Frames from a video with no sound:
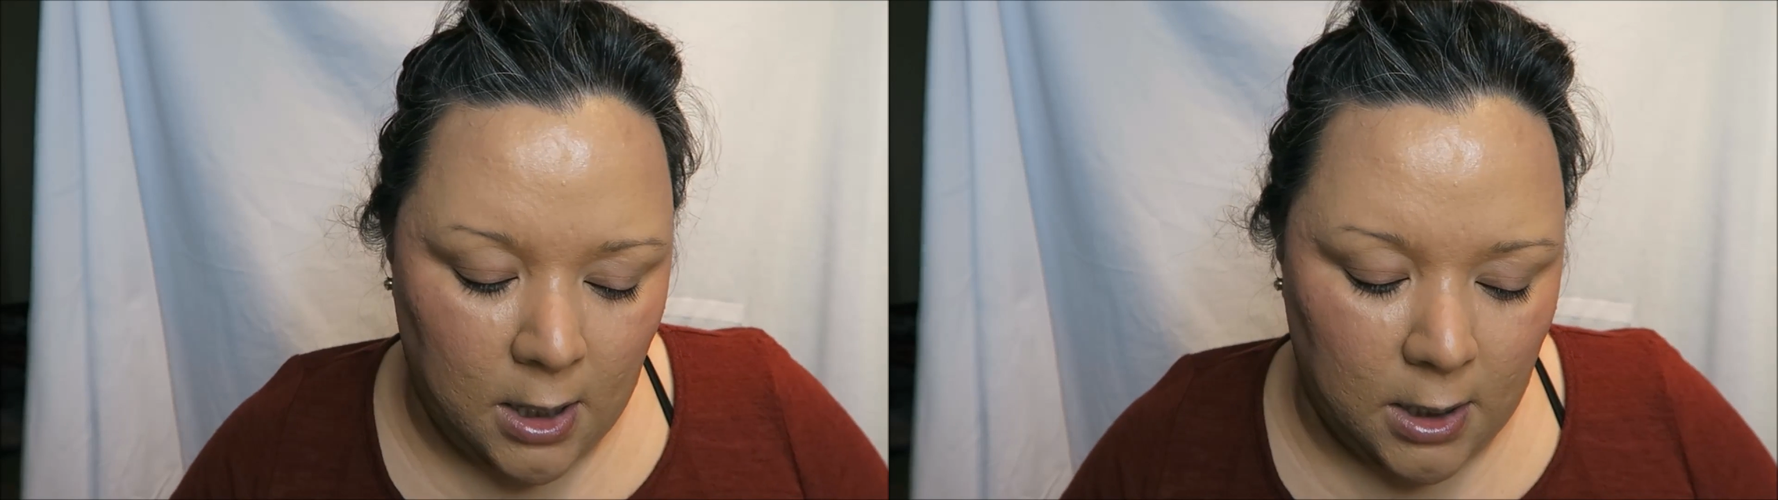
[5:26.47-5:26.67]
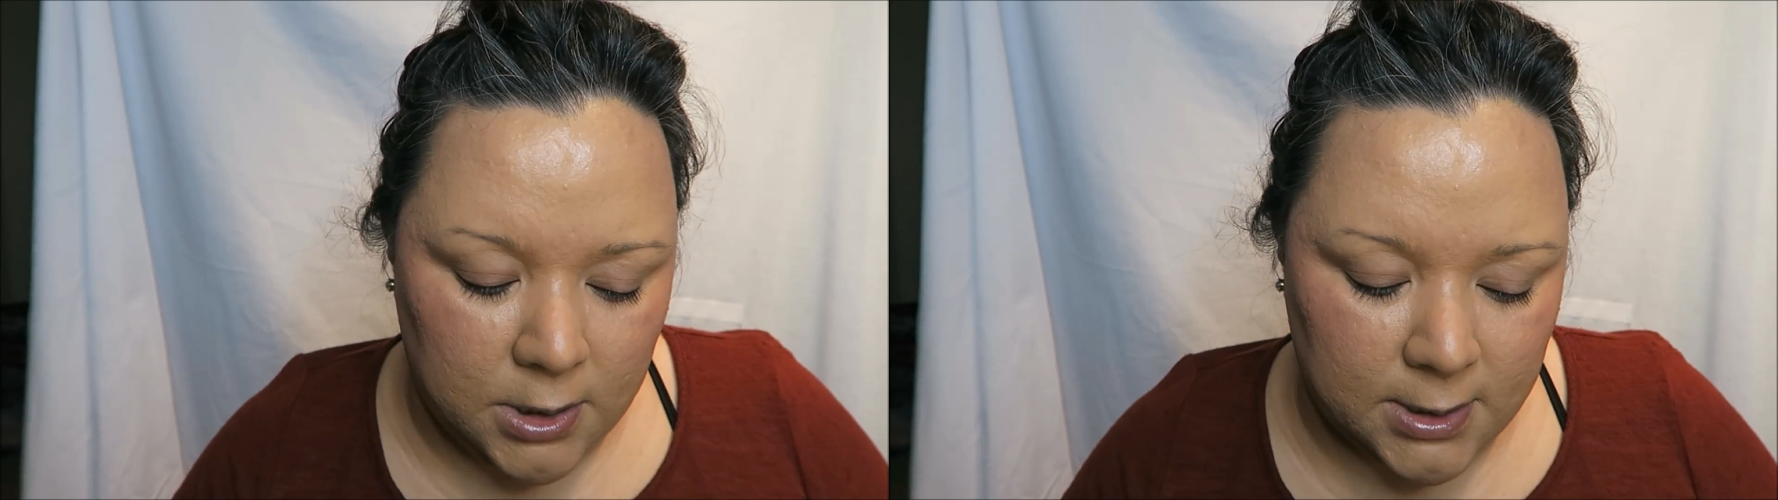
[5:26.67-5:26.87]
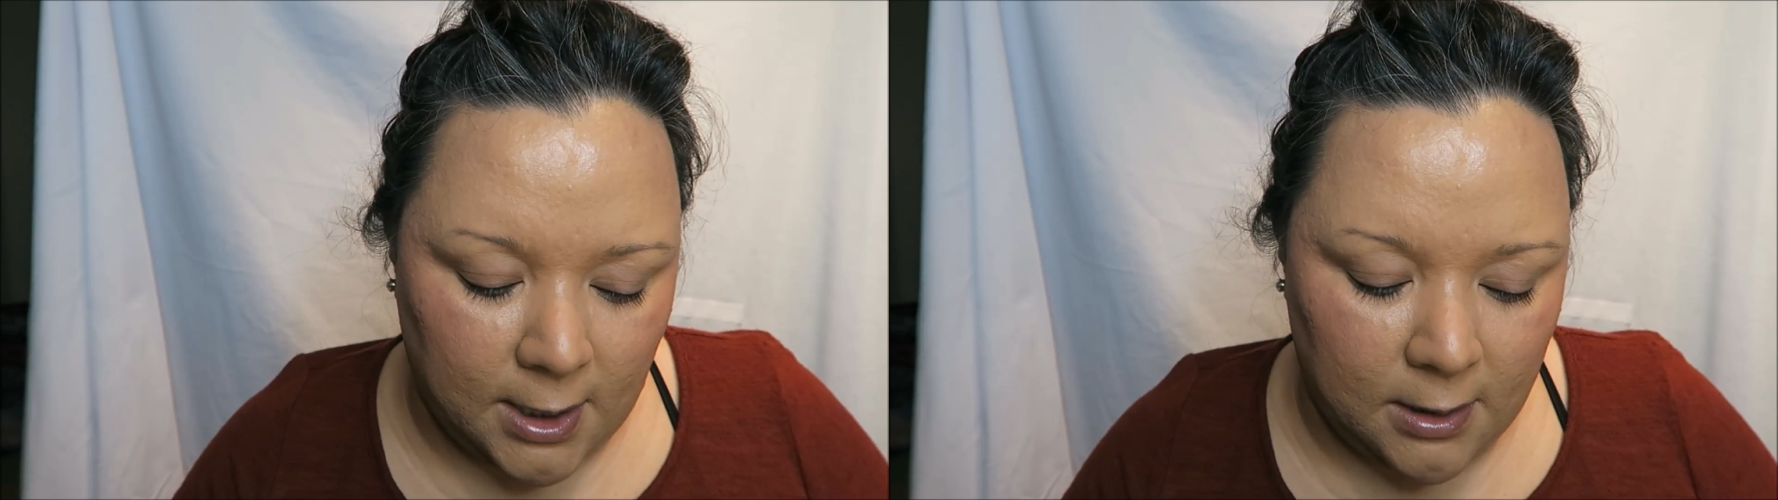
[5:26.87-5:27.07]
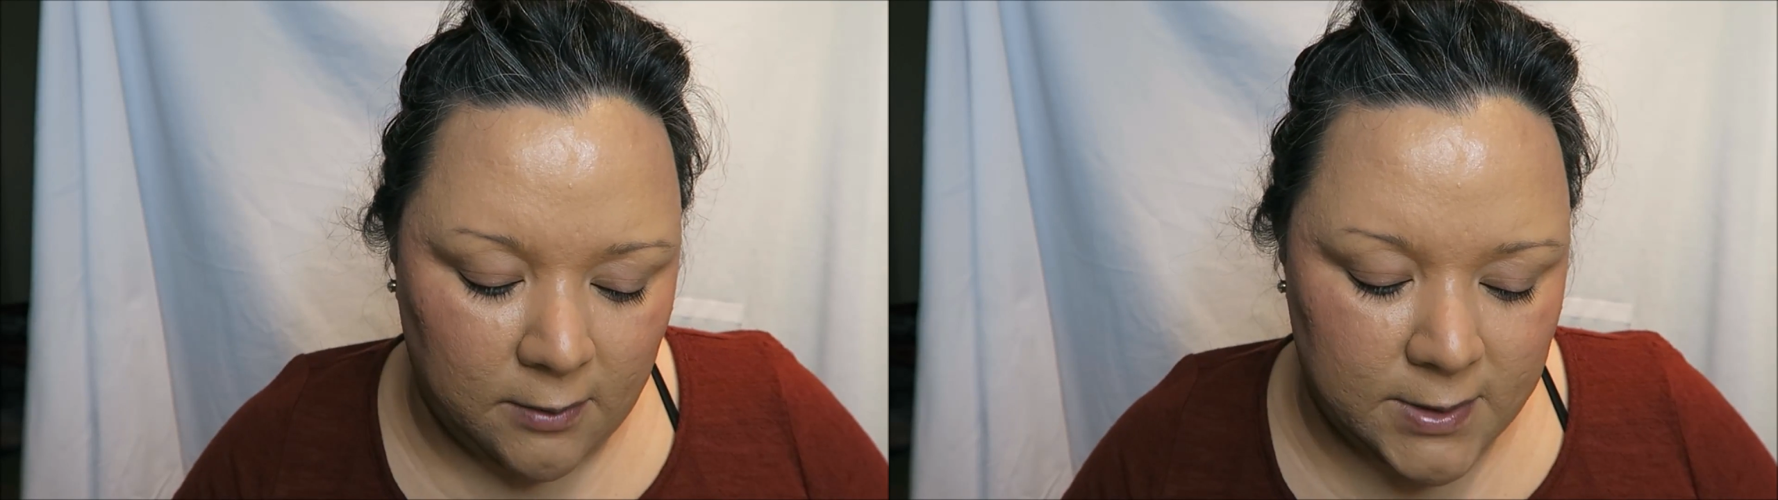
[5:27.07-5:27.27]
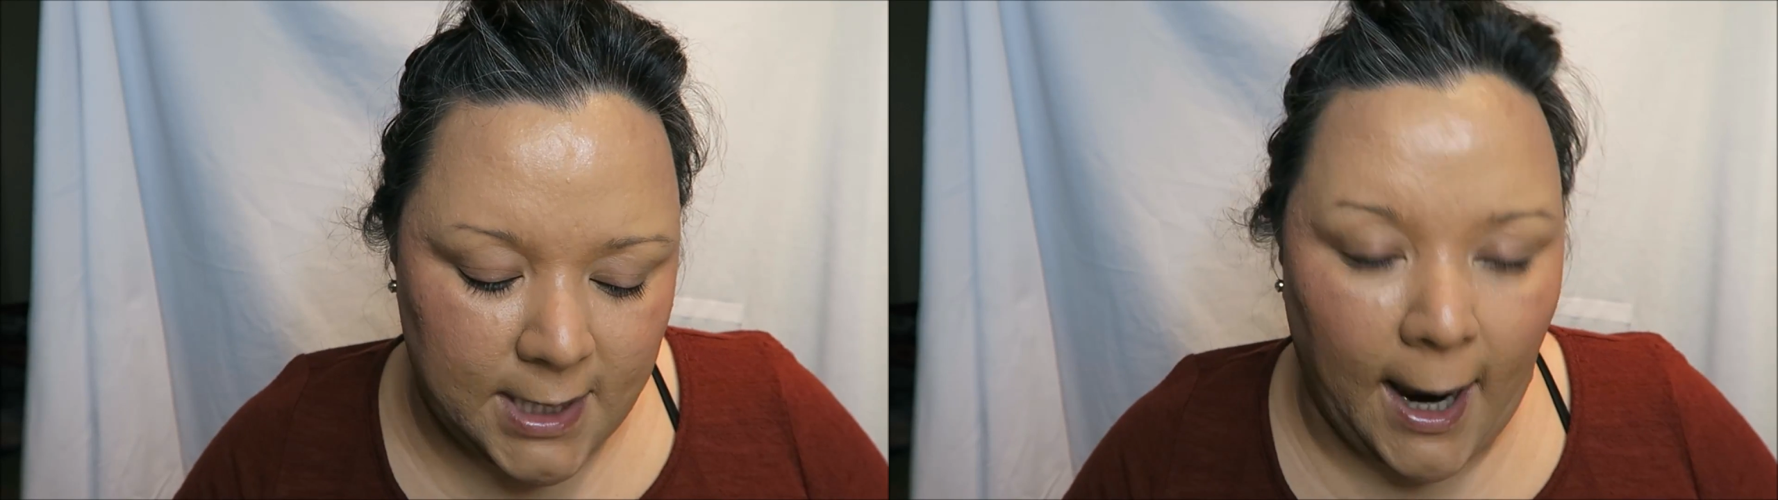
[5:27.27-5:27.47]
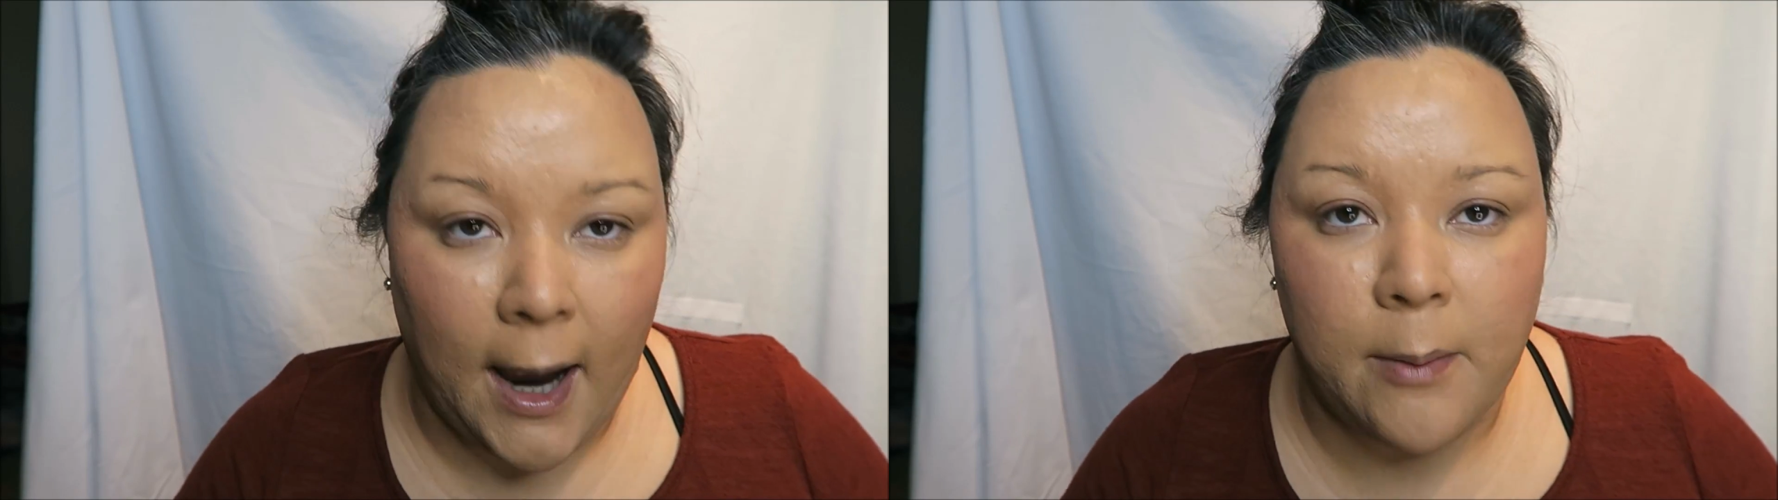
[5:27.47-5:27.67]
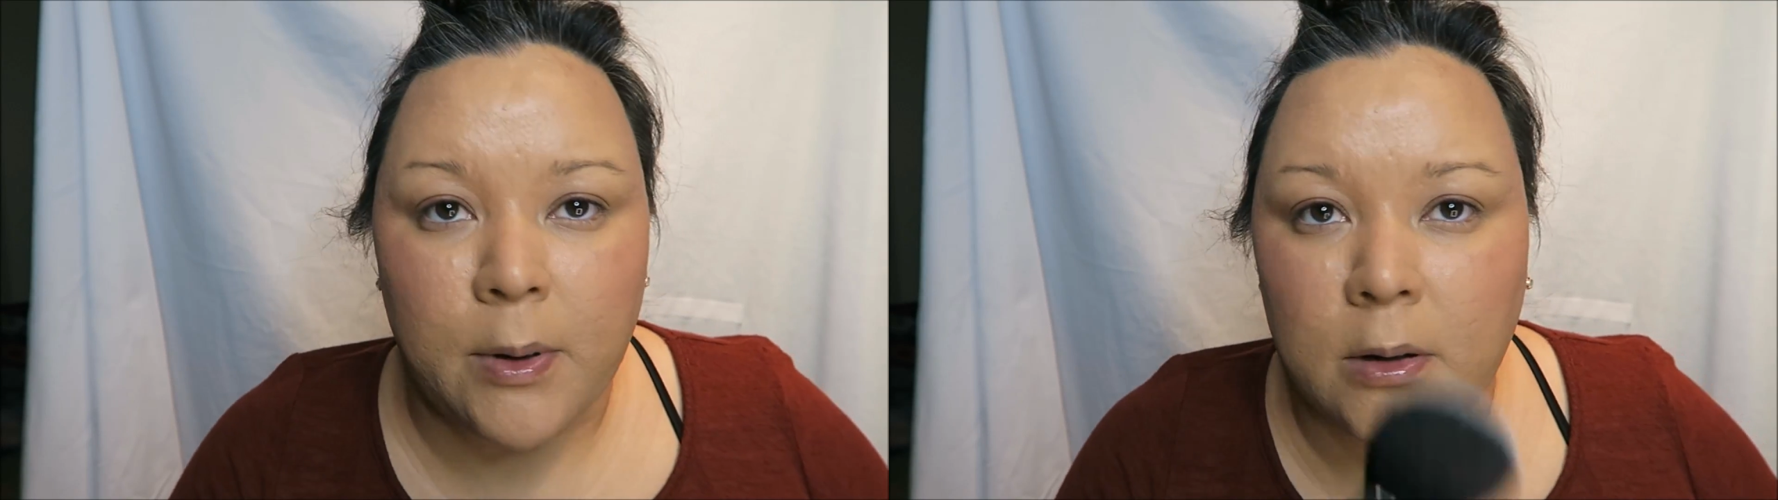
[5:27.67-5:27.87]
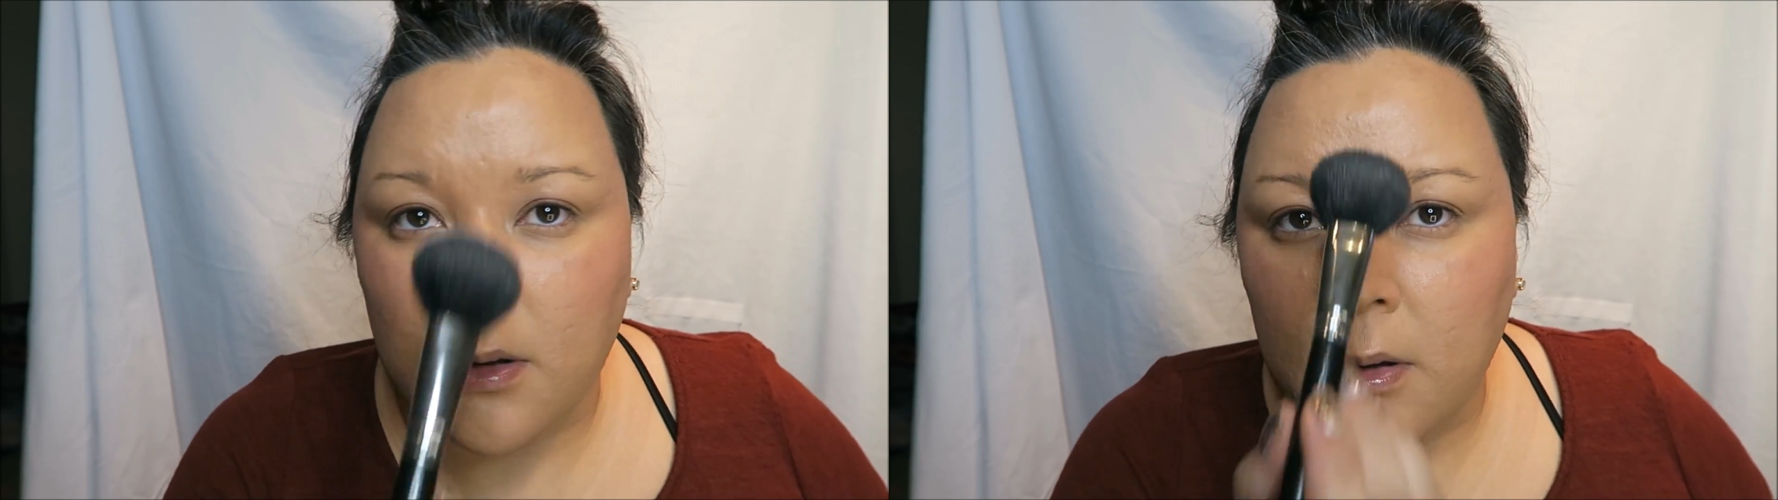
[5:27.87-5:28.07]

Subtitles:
and just kind of tap